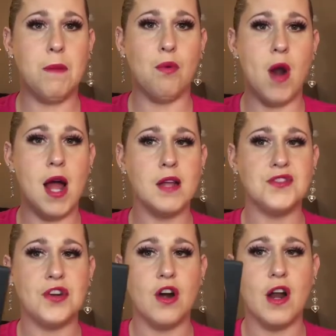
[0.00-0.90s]

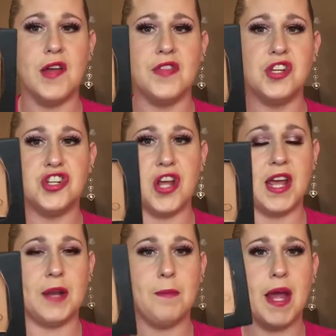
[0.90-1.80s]
bronzer in the
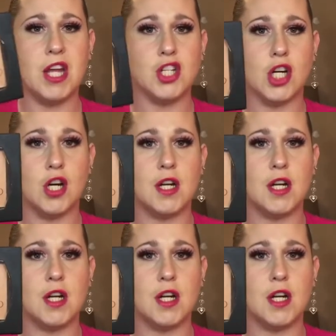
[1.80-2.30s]
shade Major.